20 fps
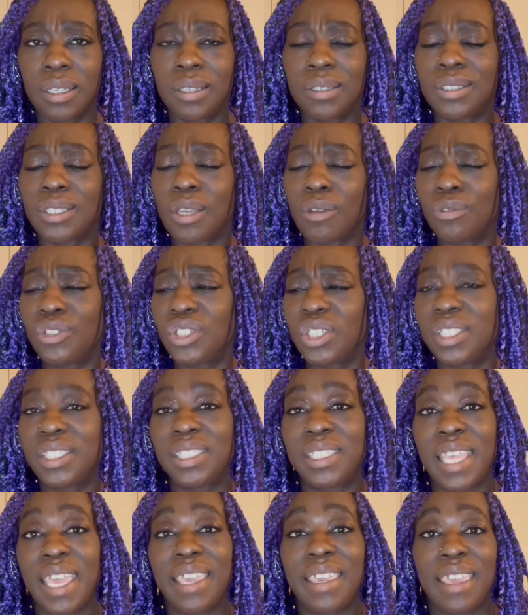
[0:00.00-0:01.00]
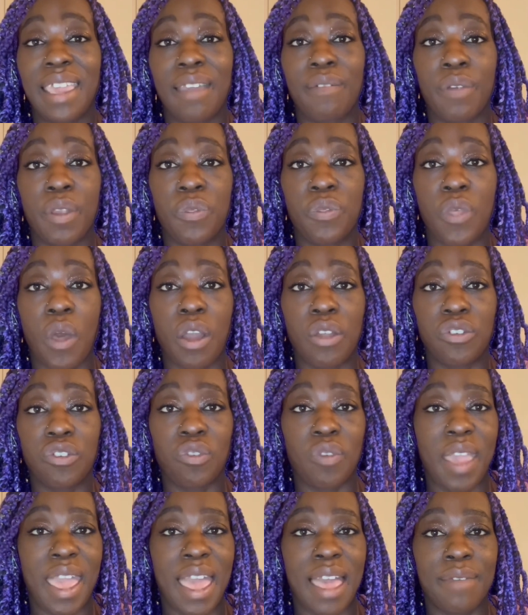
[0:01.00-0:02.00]
Don't just take every thought you
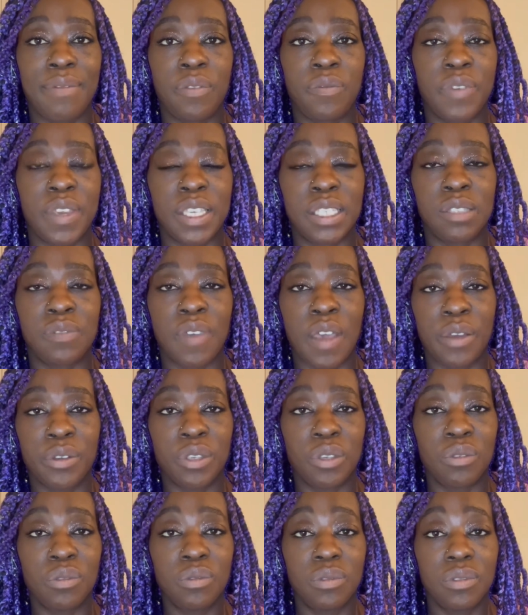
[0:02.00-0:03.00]
have at face value.